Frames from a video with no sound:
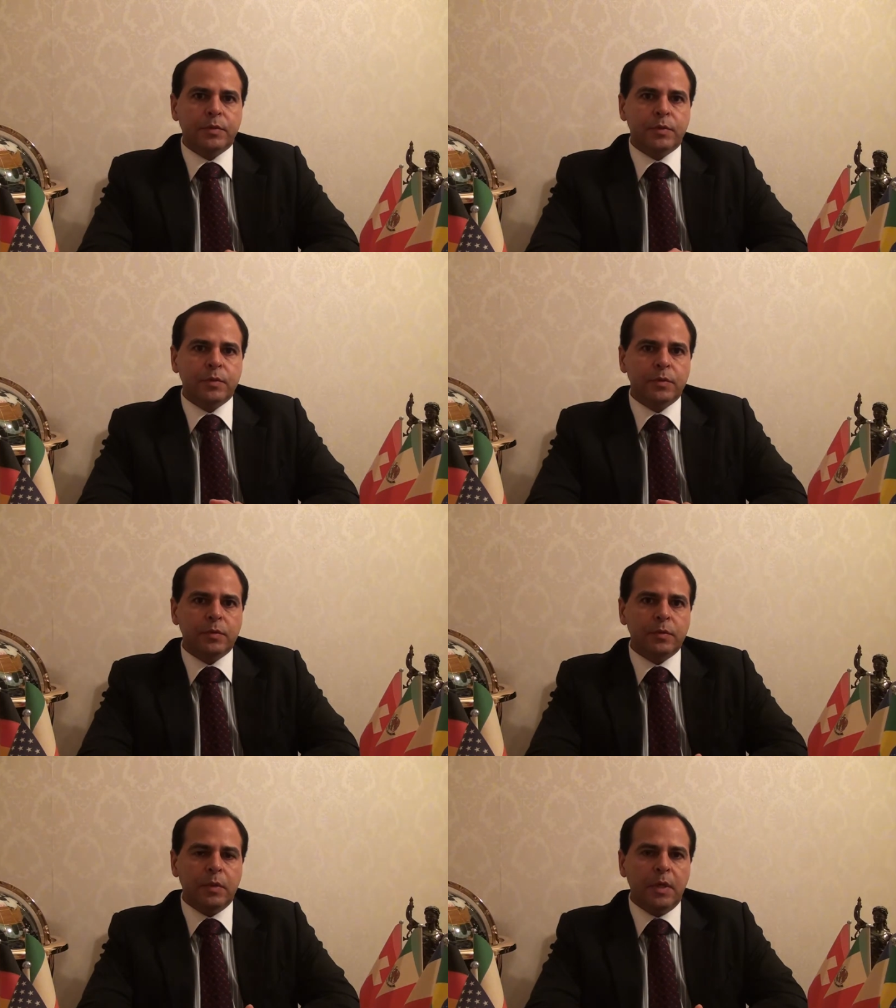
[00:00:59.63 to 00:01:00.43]

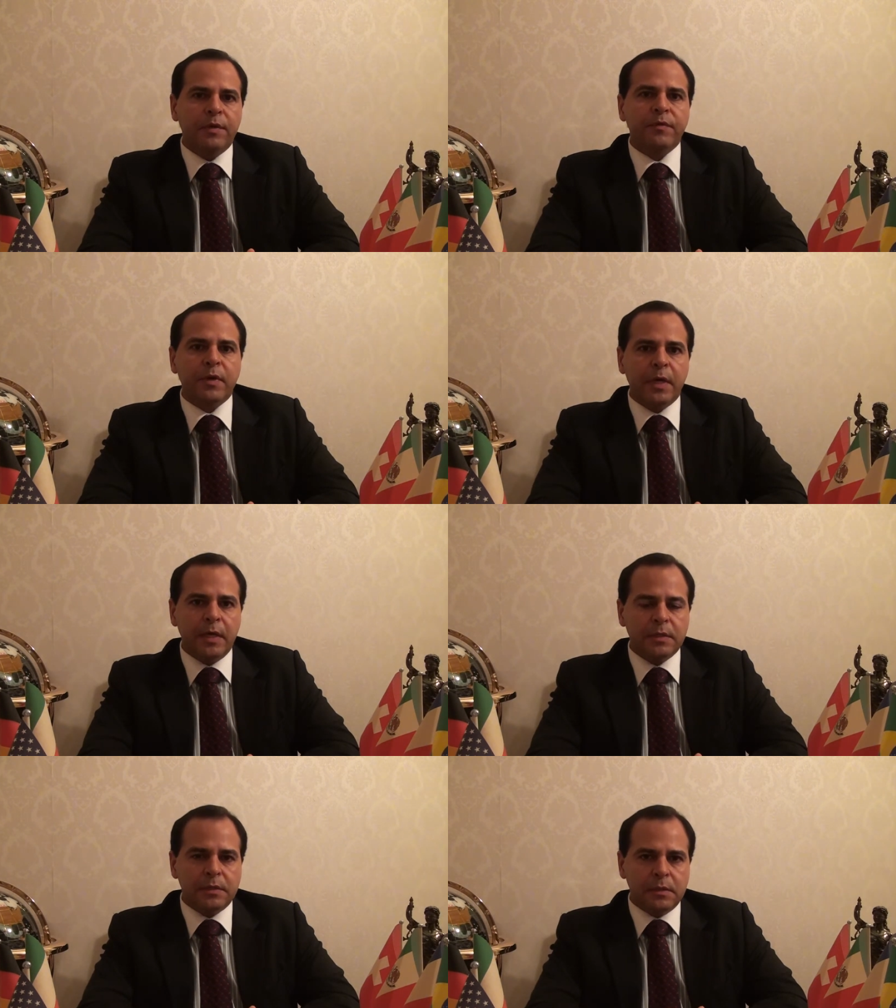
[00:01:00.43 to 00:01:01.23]
to
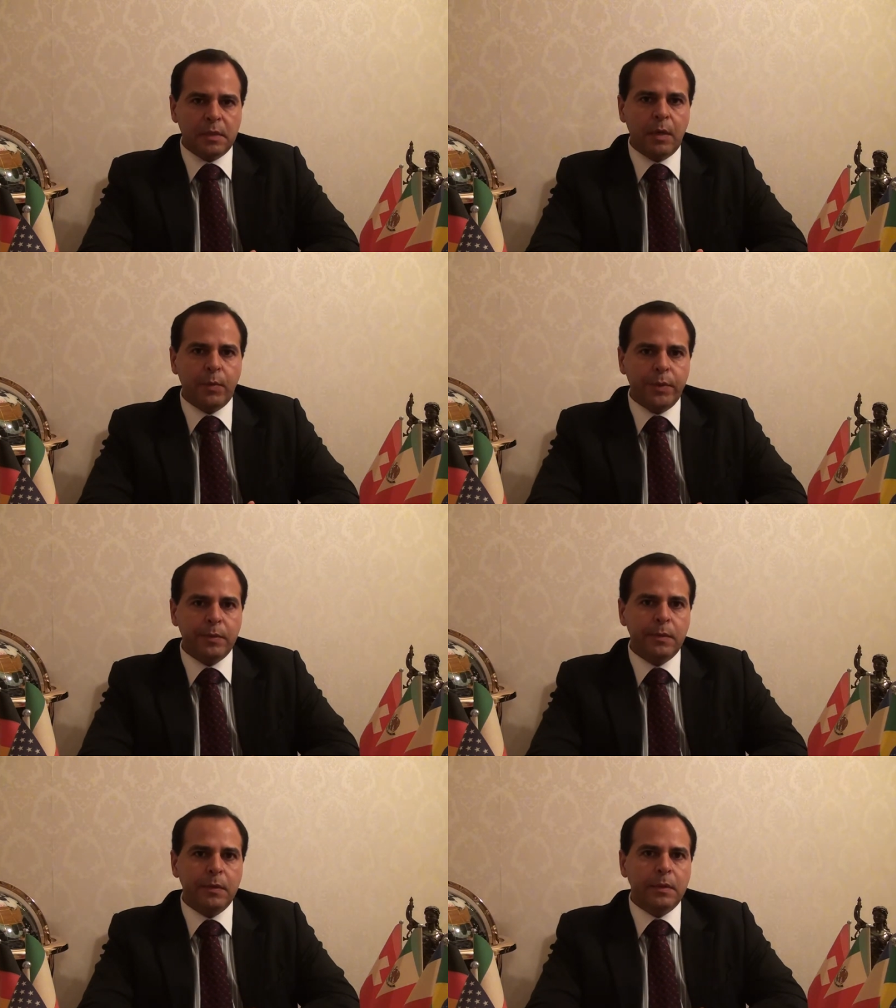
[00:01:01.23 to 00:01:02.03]
revocate a
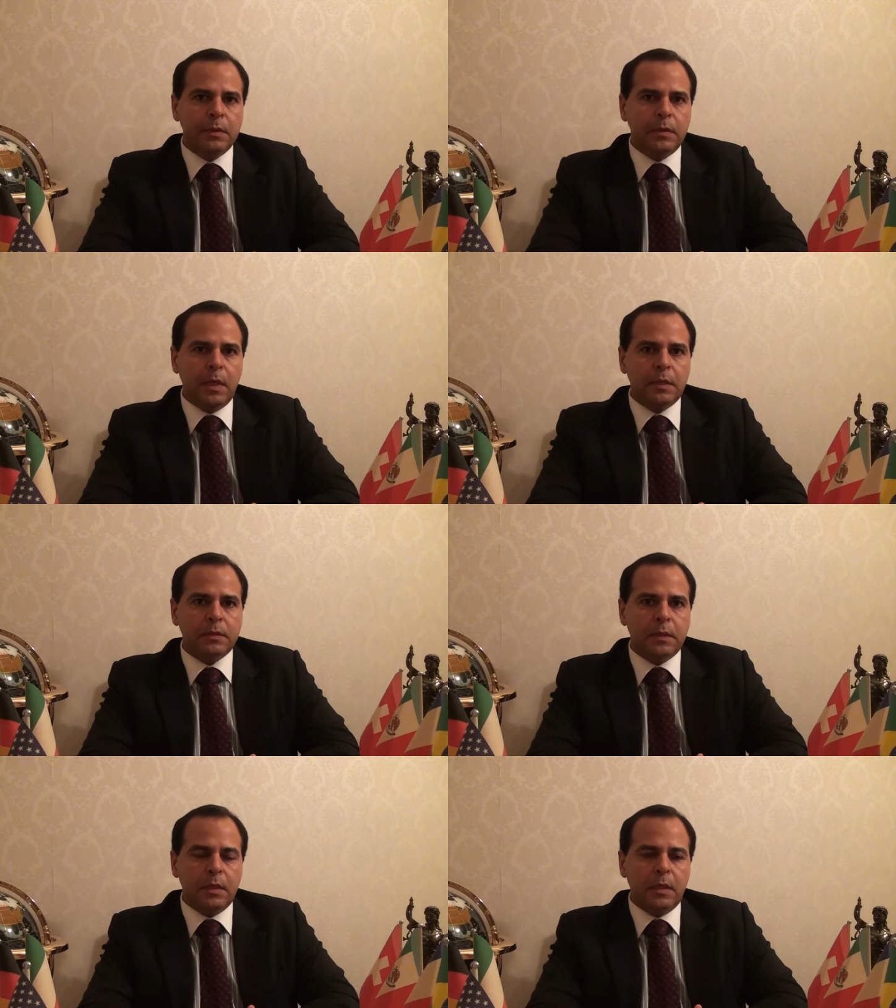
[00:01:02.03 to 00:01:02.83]
will that
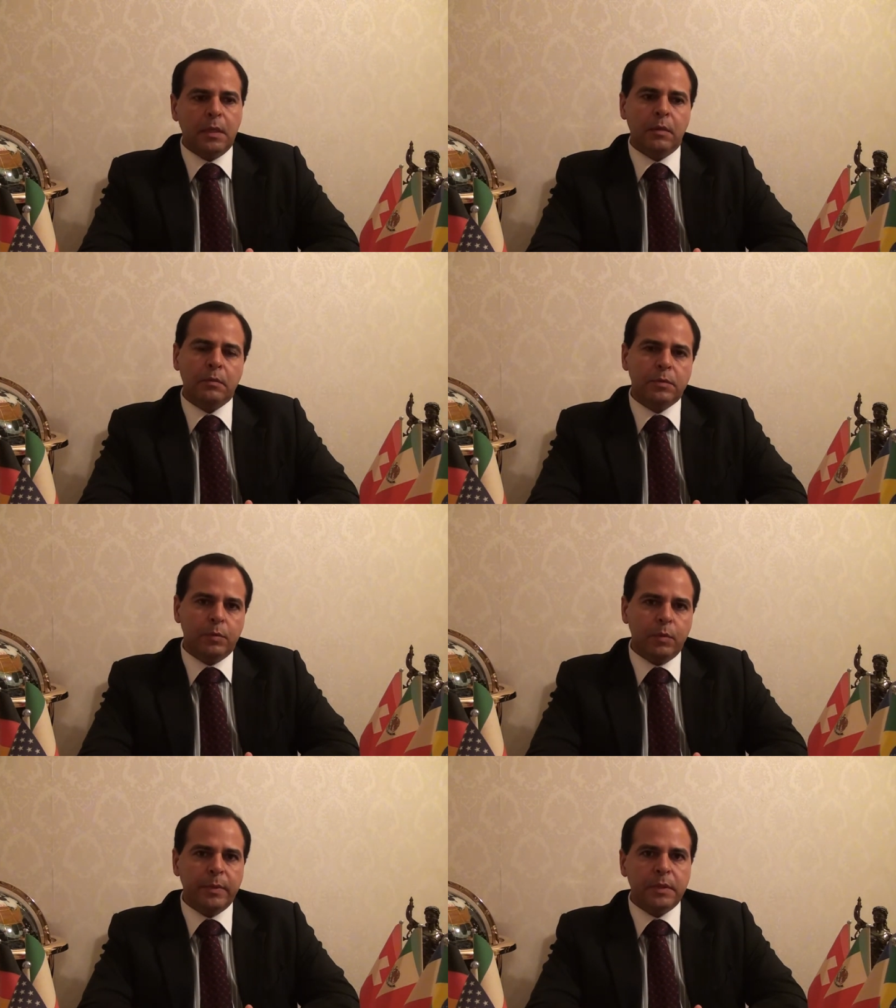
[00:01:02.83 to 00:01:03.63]
uh, an
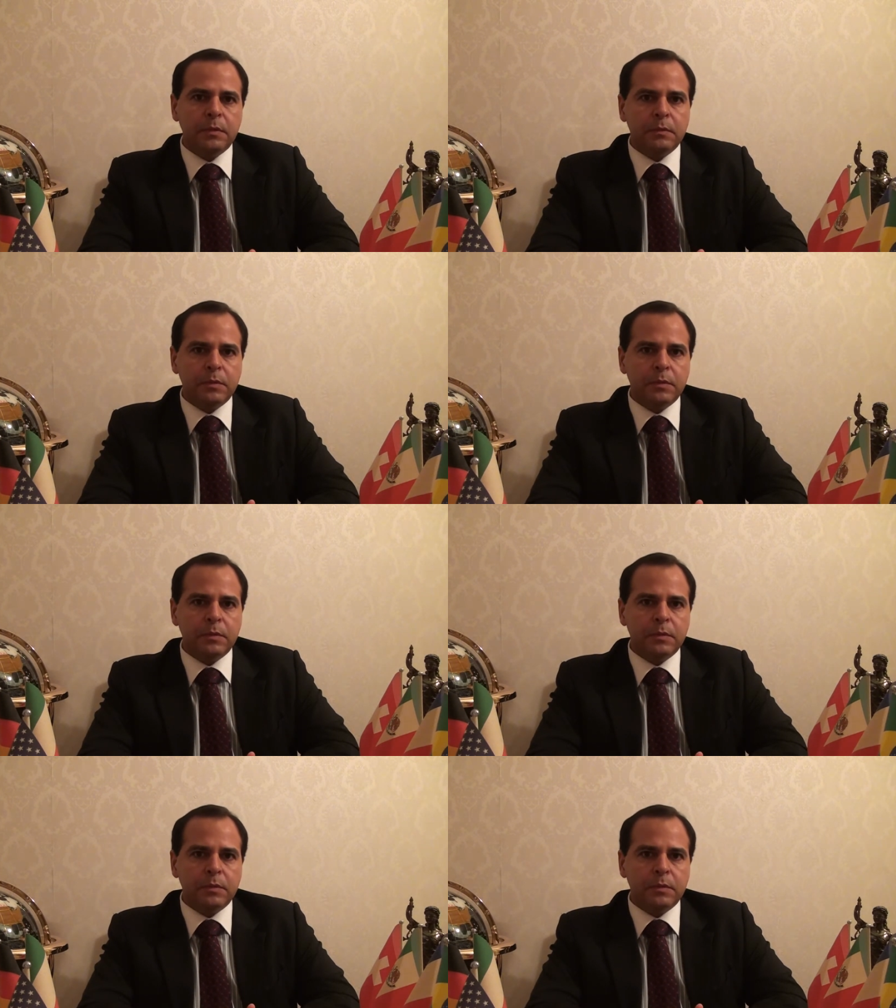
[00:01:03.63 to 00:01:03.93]
old woman